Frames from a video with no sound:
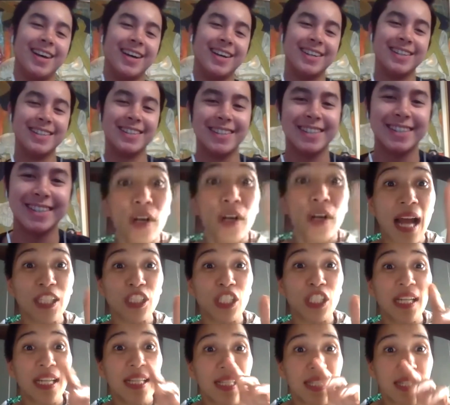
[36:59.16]
or no,
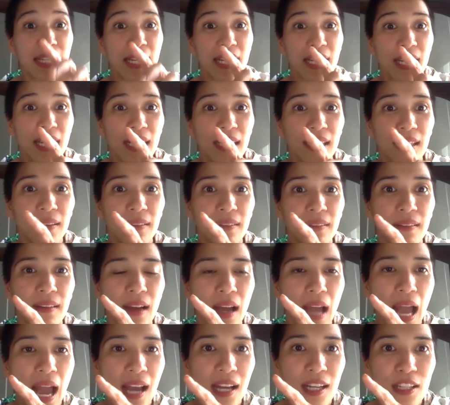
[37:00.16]
actually seeing
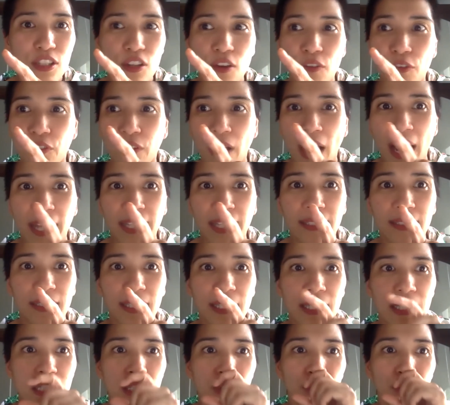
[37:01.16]
acts of
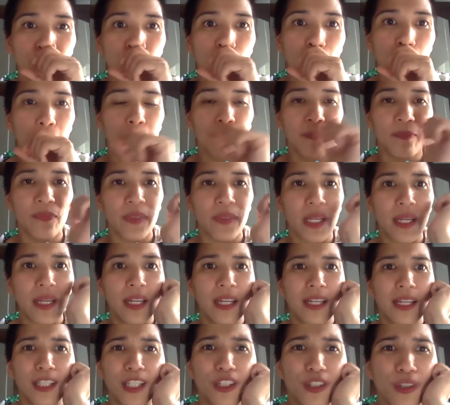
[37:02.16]
kindness from,
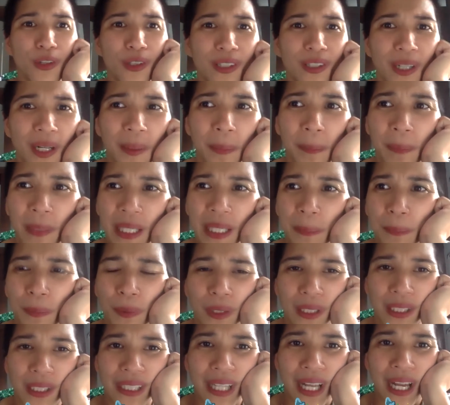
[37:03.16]
there are
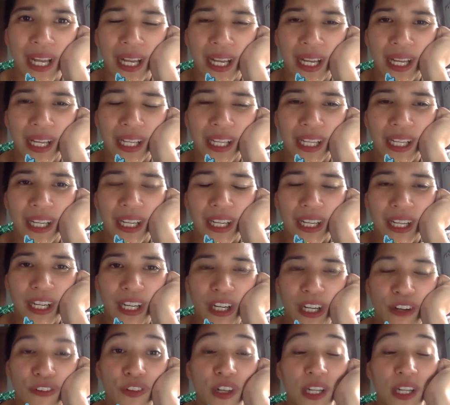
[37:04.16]
people na, for